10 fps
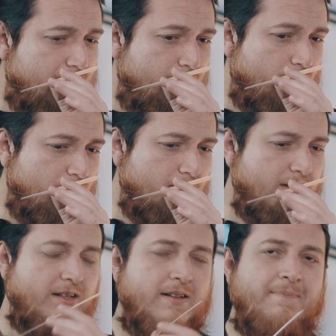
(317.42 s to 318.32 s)
good.
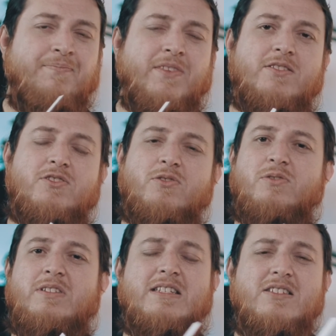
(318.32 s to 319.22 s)
So
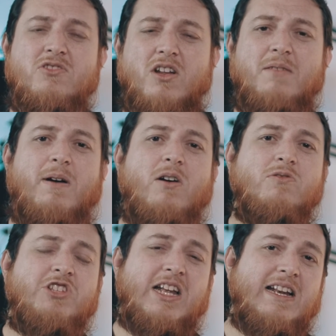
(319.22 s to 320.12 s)
this is all
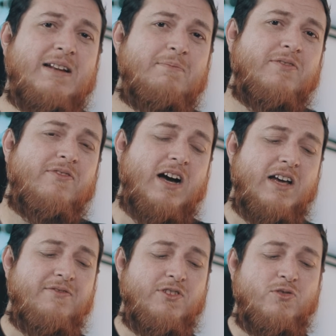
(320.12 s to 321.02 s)
about channel number
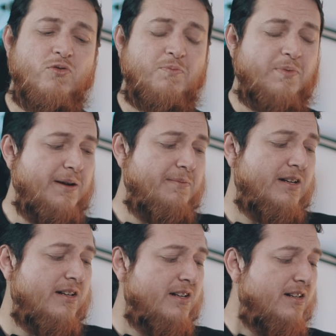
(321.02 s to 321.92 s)
5, Eau
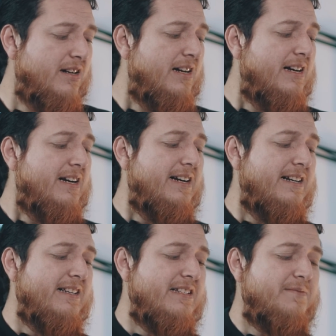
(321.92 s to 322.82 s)
Premiere.
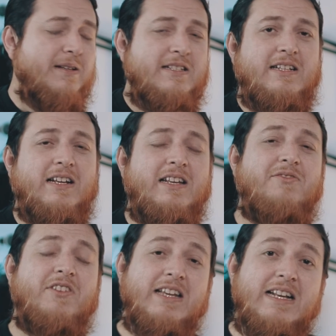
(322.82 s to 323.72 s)
It is basically
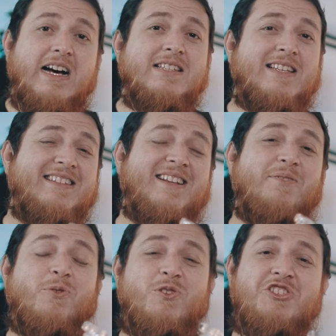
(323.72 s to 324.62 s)
vanilla,
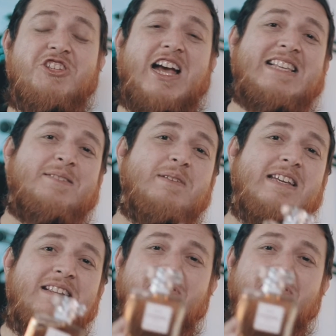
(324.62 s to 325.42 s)
sandalwood, jasmine